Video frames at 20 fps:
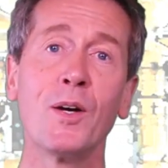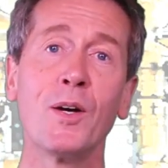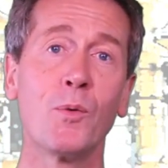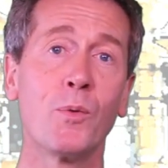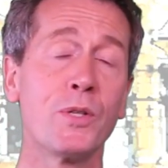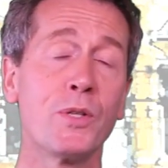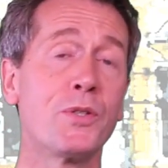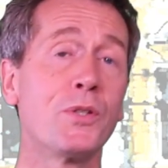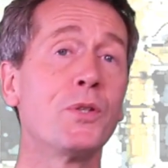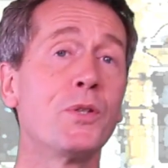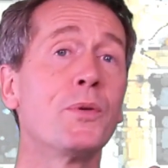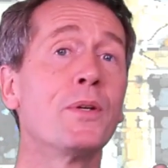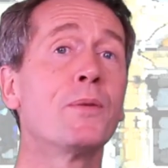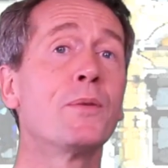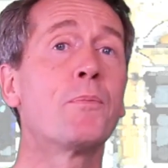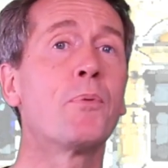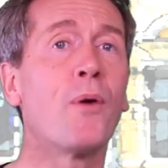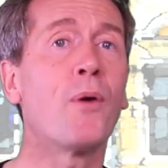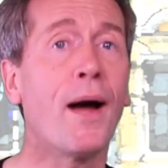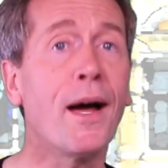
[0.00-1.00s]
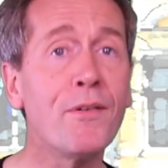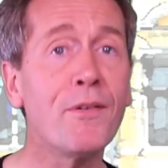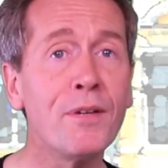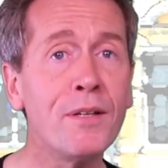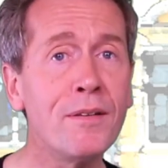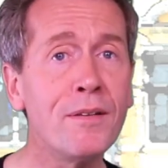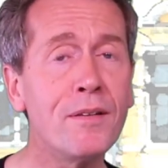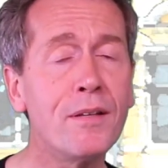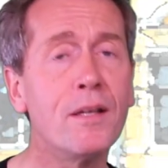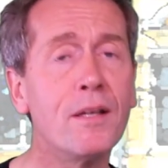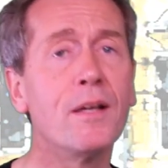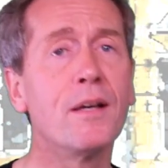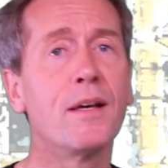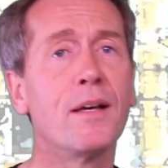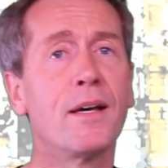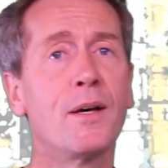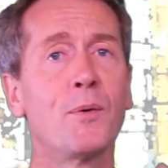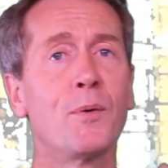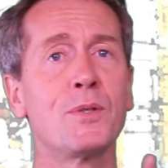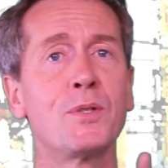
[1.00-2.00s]
What you do in private
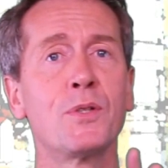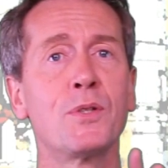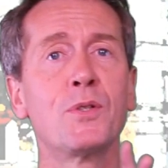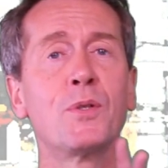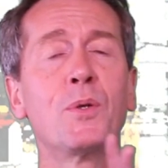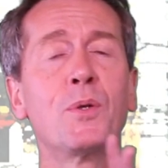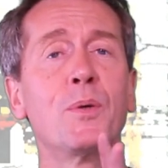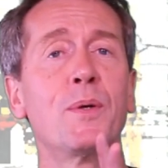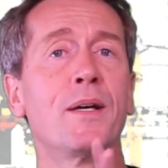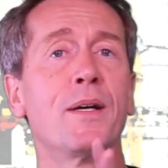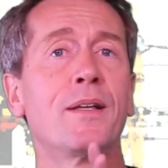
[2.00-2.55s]
and what you do